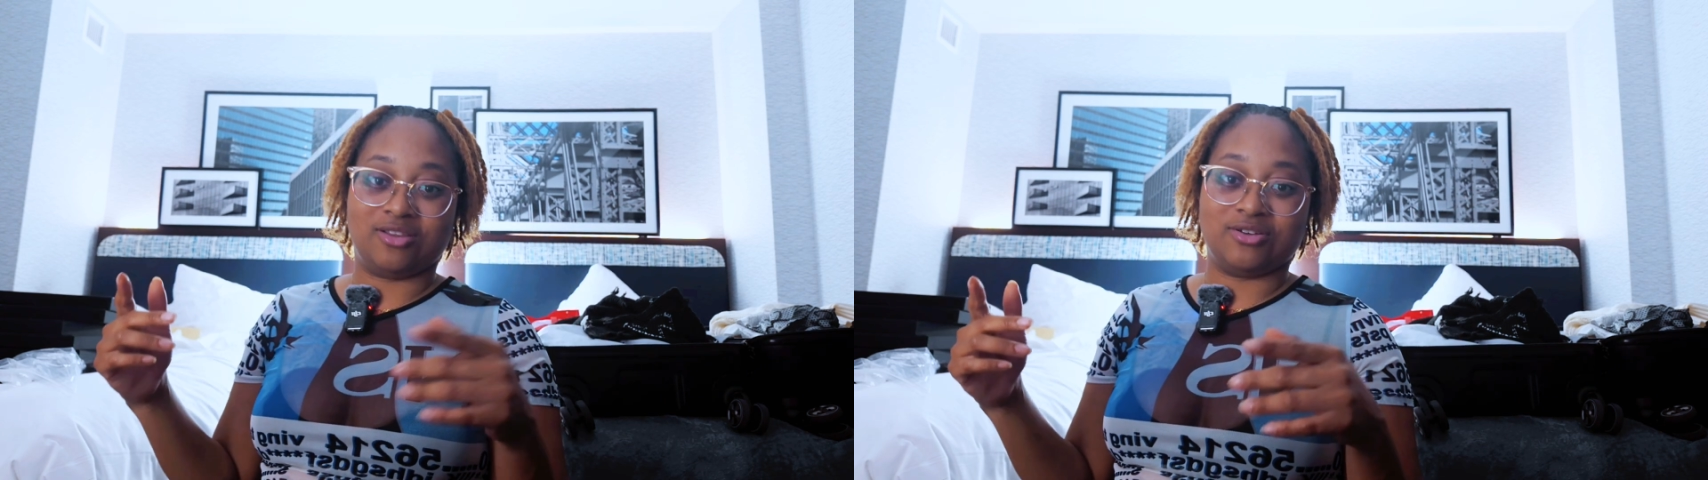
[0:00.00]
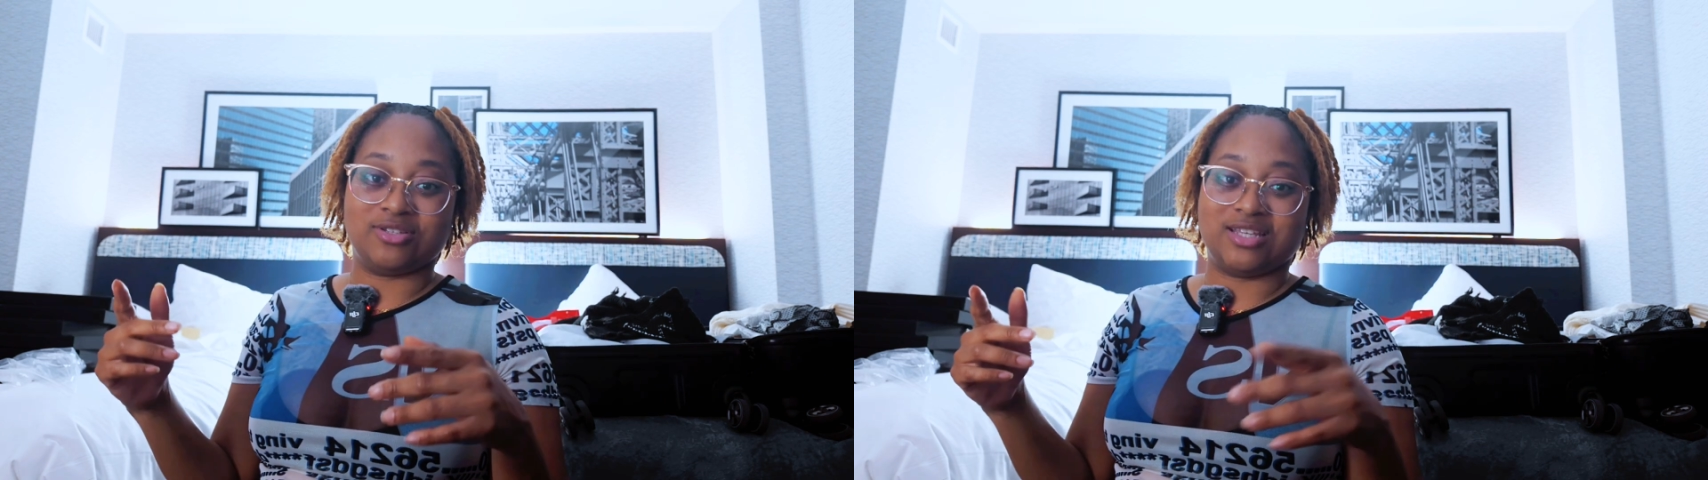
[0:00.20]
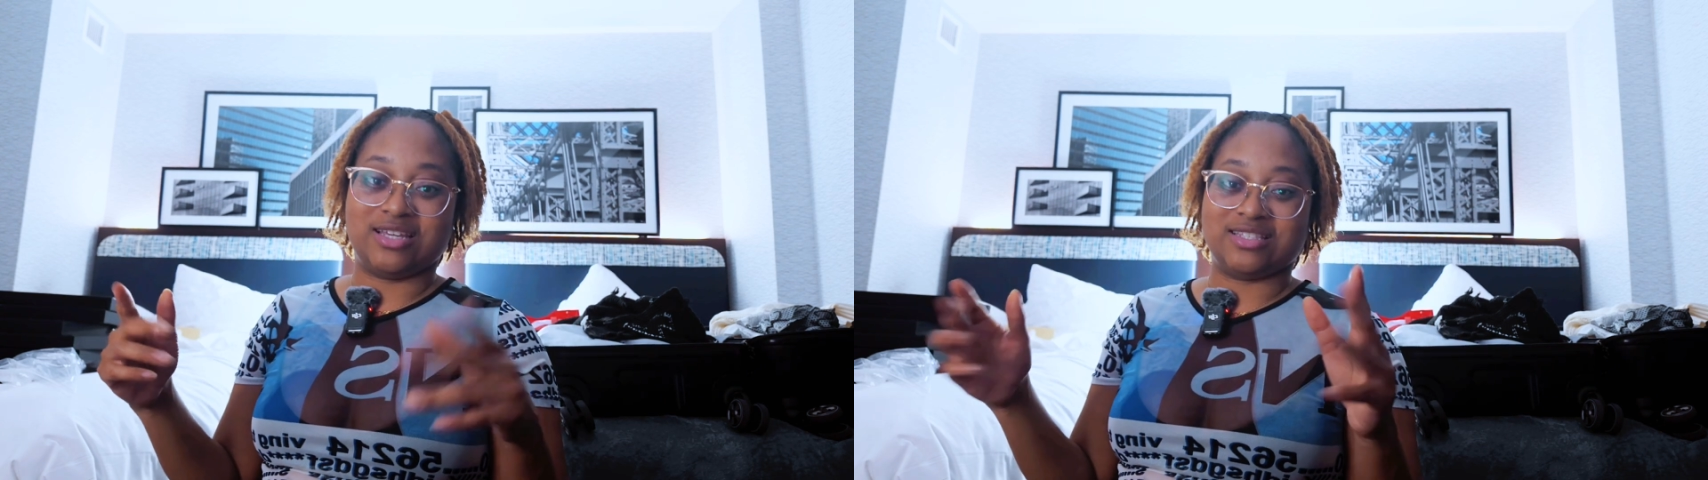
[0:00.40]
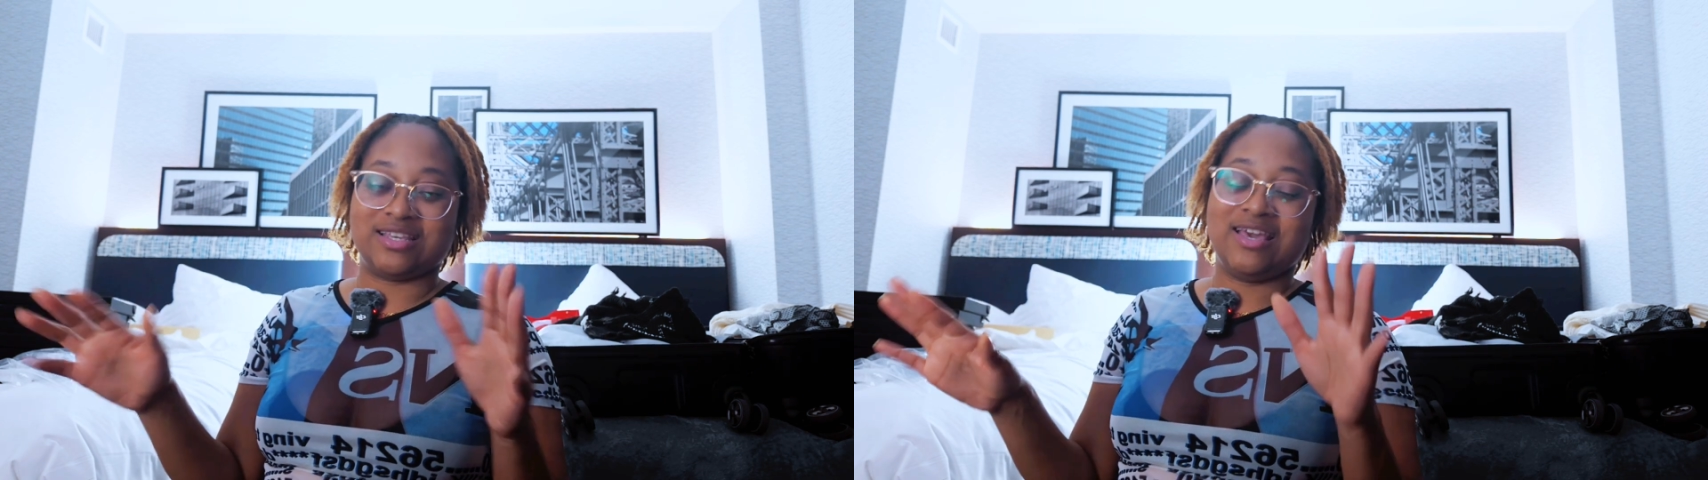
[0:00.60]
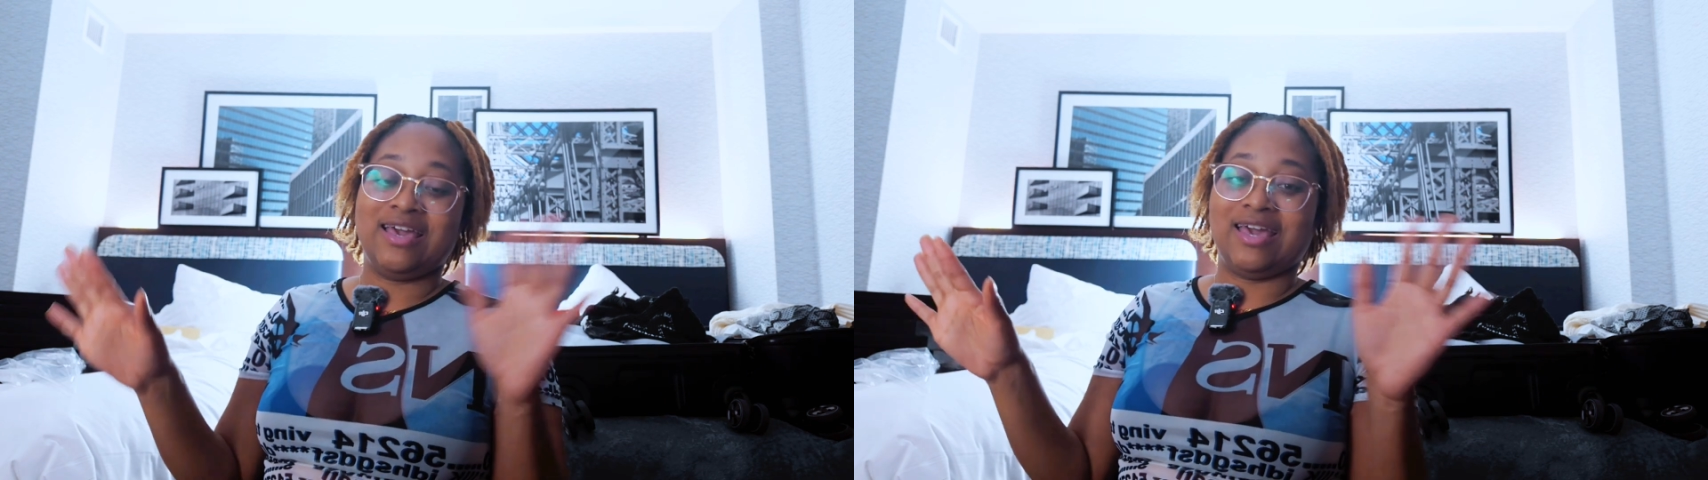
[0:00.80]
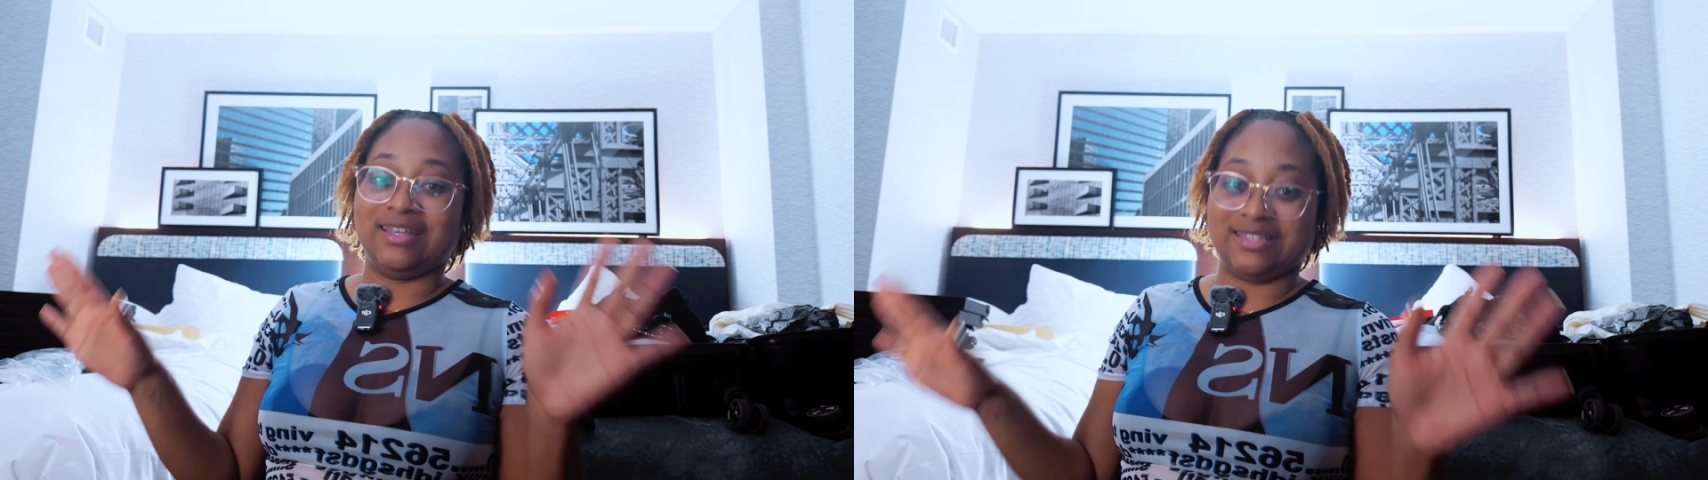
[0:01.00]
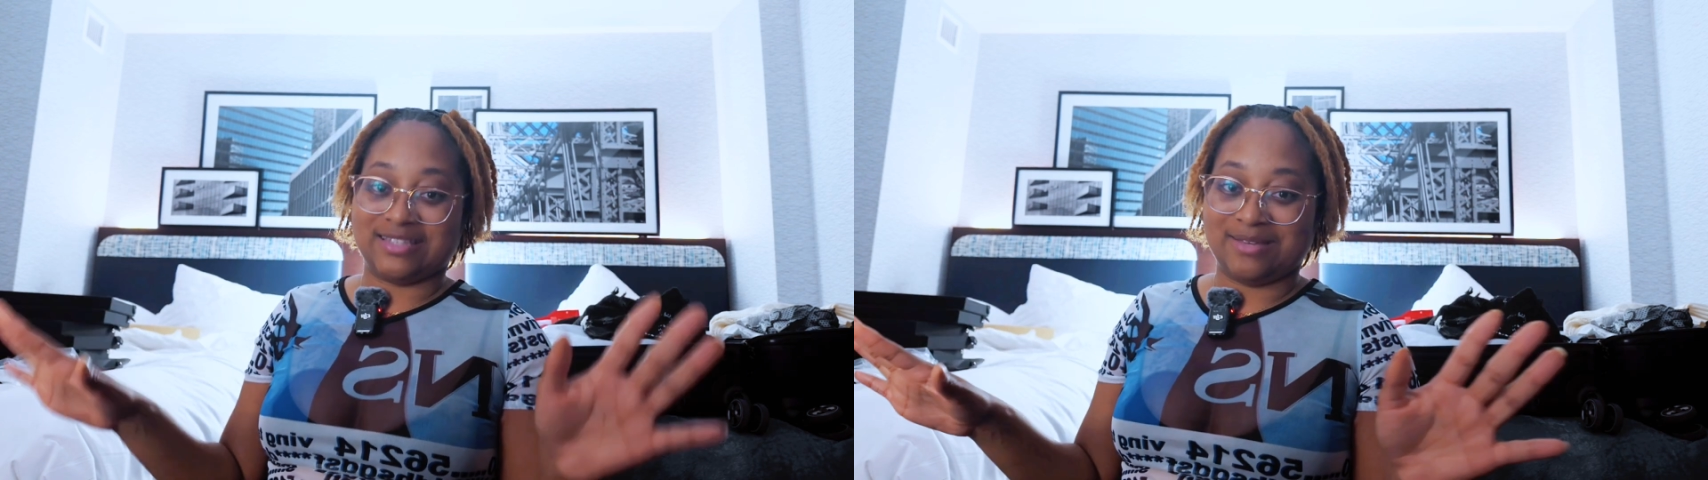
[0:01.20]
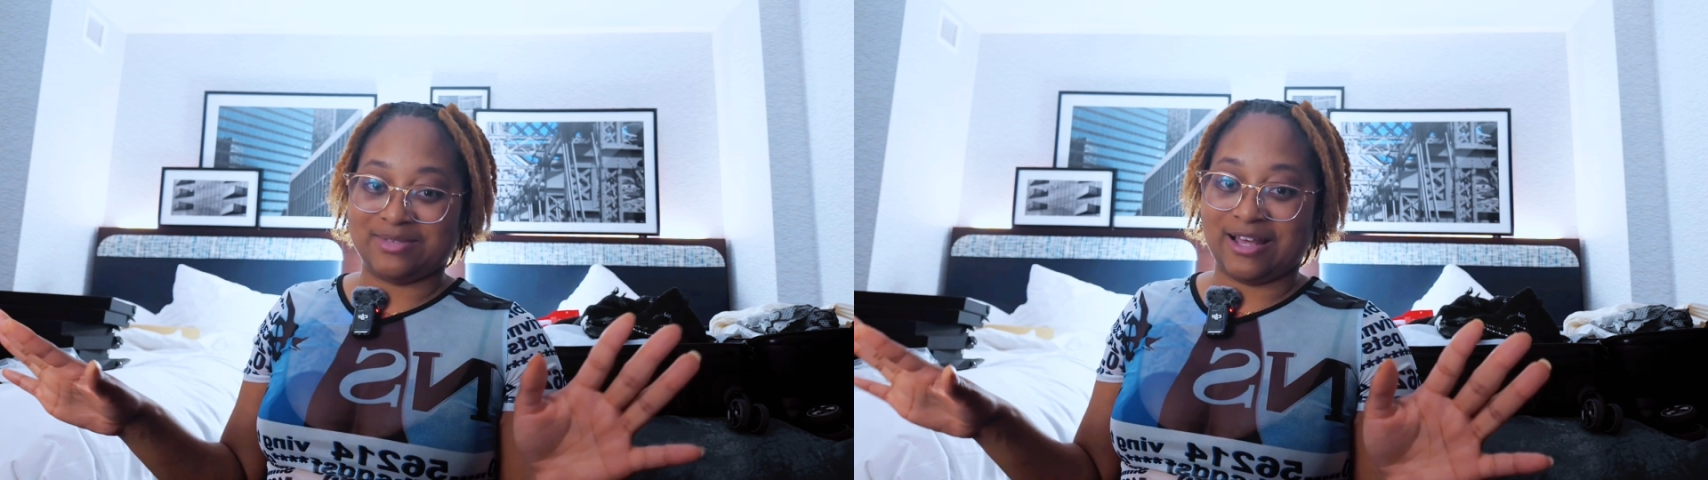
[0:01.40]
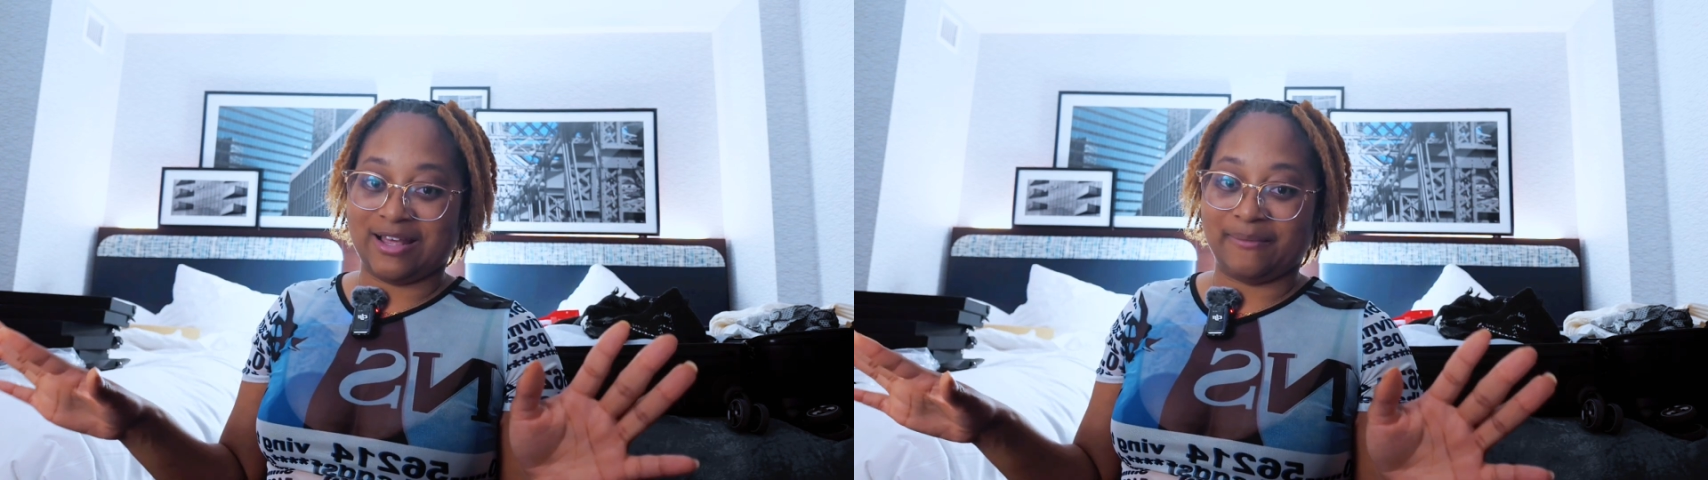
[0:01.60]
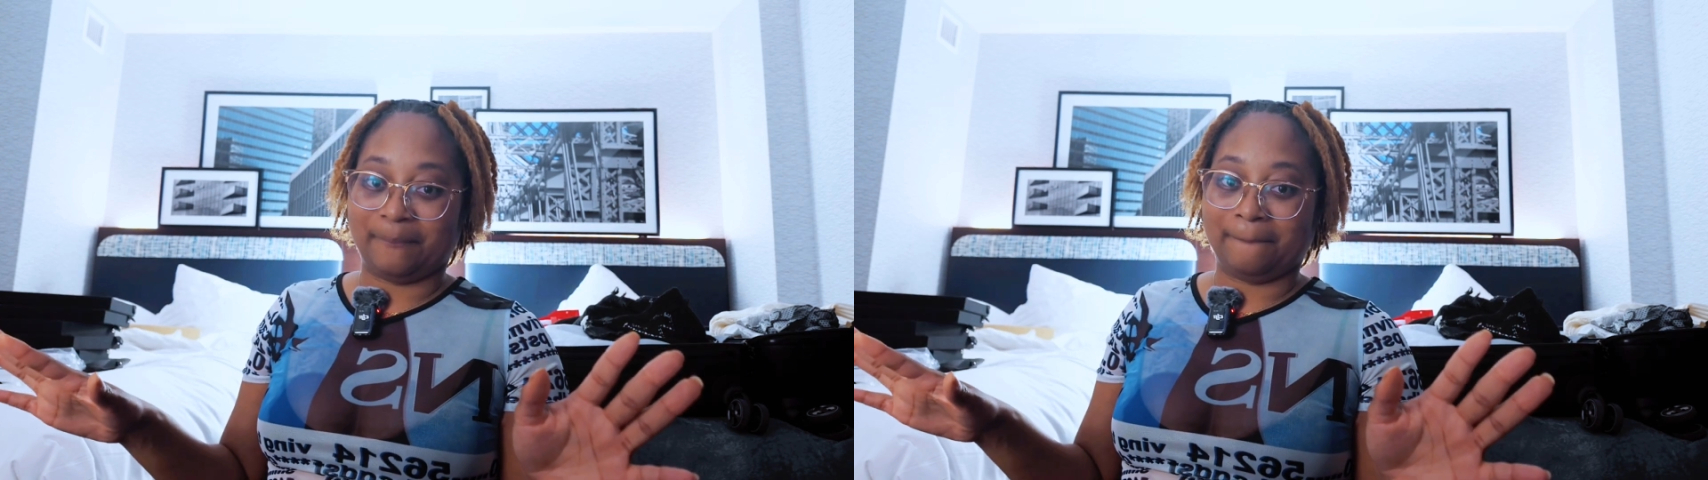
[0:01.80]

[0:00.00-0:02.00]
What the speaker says: of those things at the same time.